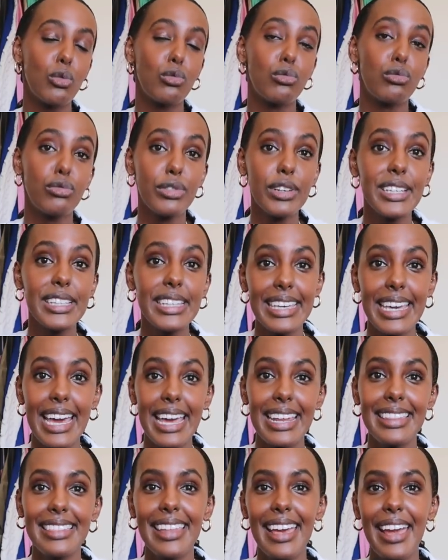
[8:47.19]
really
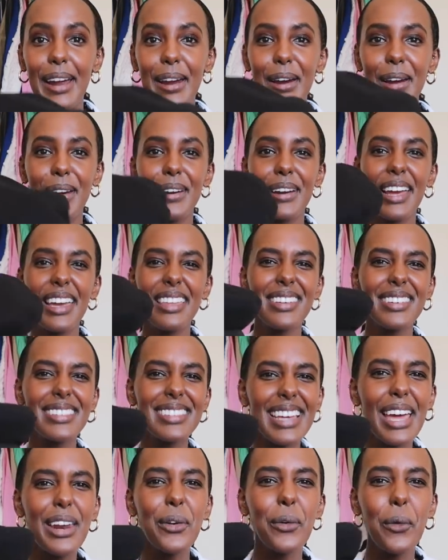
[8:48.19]
get in there. It
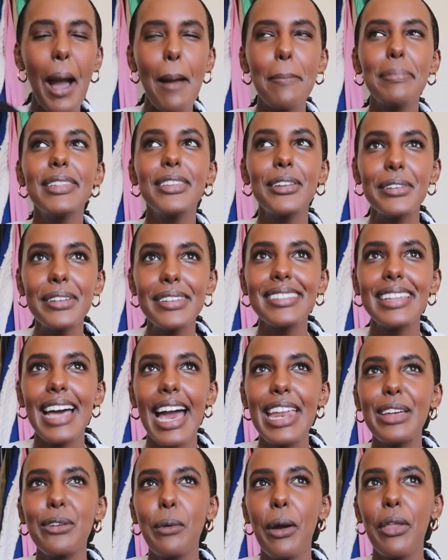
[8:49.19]
looks kind of cool. I'm still
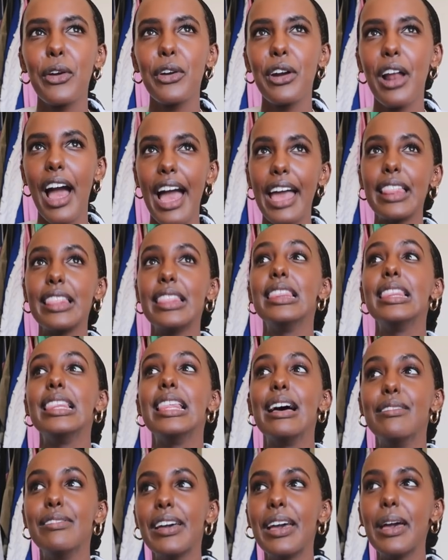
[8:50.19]
deciding whether or not I
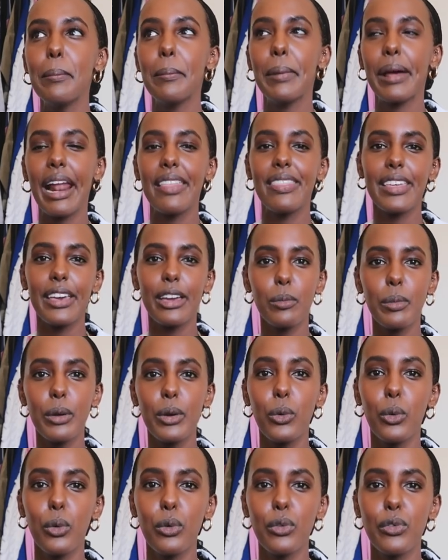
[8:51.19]
love it, but I think it'd be
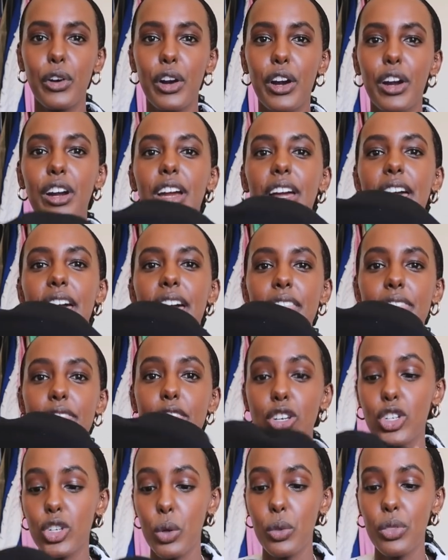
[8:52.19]
cool for
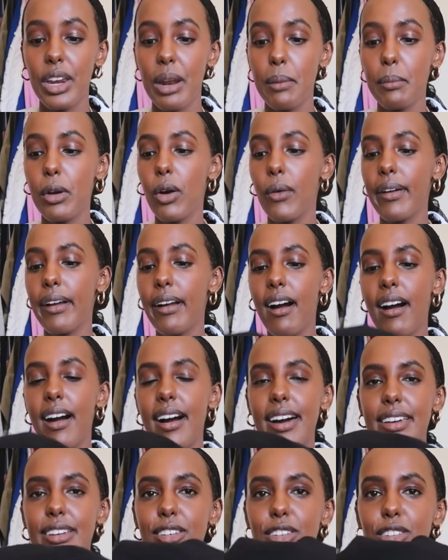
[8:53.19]
the shoot that I'm going
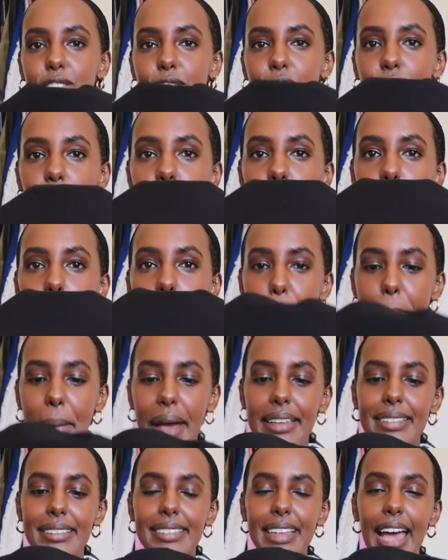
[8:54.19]
on. So I
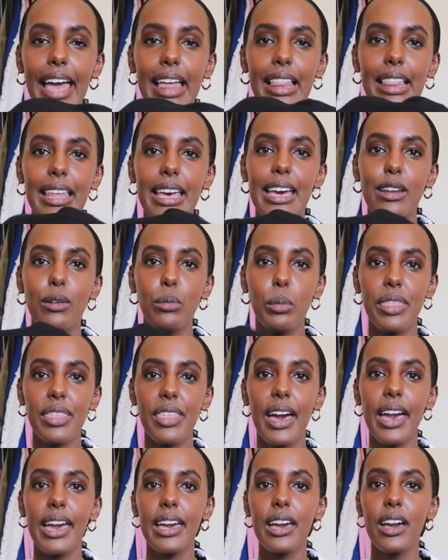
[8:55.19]
might style it with
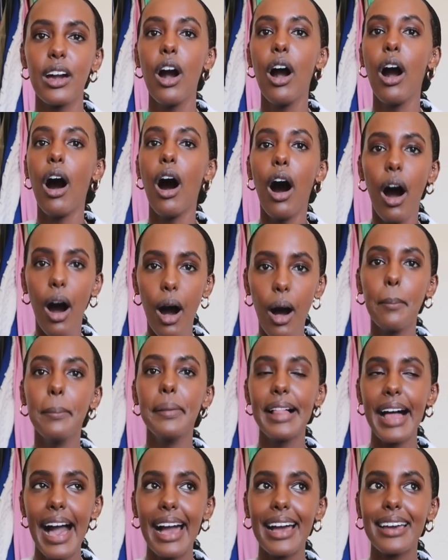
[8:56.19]
like all
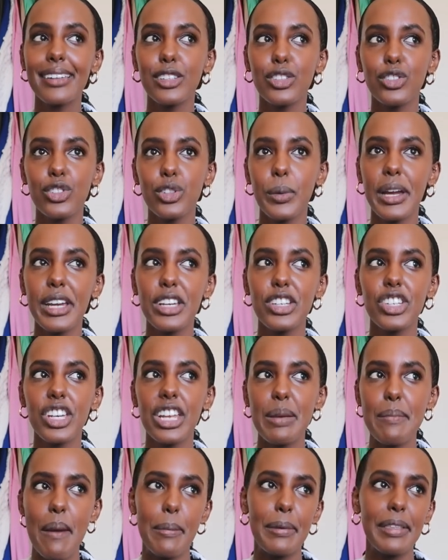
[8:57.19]
black
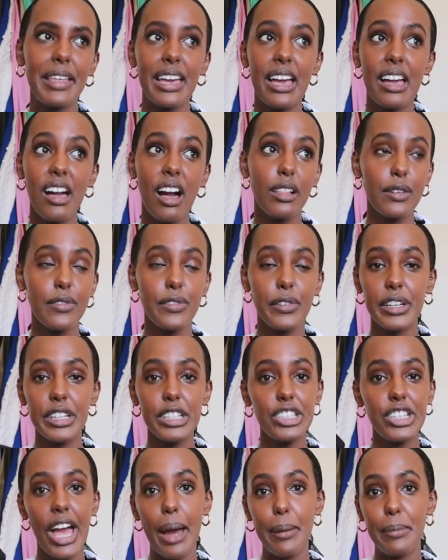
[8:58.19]
situation and maybe like a colorful
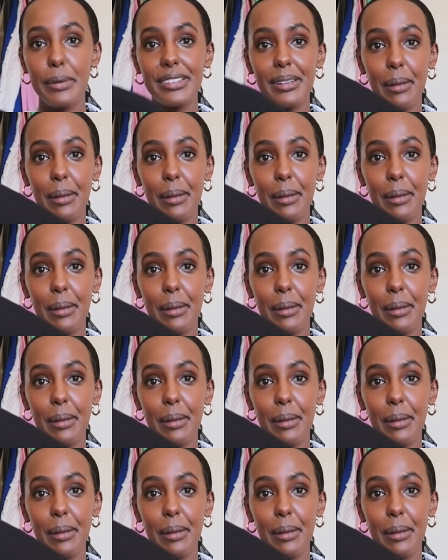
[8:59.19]
hijab or